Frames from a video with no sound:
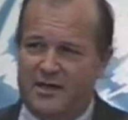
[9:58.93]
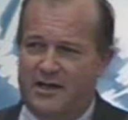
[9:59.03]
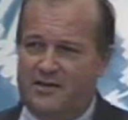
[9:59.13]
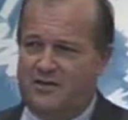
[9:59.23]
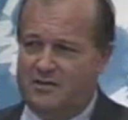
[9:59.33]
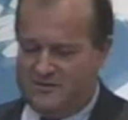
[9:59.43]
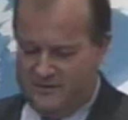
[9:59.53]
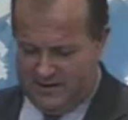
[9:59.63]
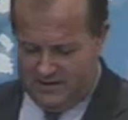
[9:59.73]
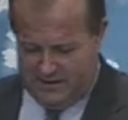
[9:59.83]
and costs
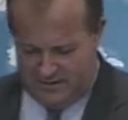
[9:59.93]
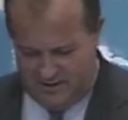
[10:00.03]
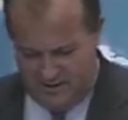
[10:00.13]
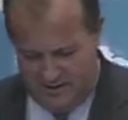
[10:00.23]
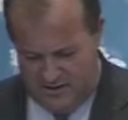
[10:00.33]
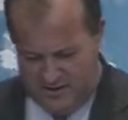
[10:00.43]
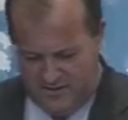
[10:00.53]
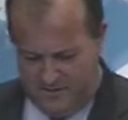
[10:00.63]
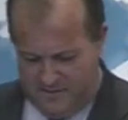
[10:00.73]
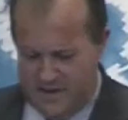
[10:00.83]
that are
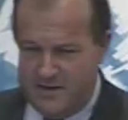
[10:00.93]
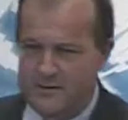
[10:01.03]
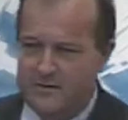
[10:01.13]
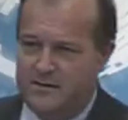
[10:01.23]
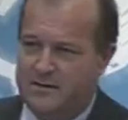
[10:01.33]
hidden.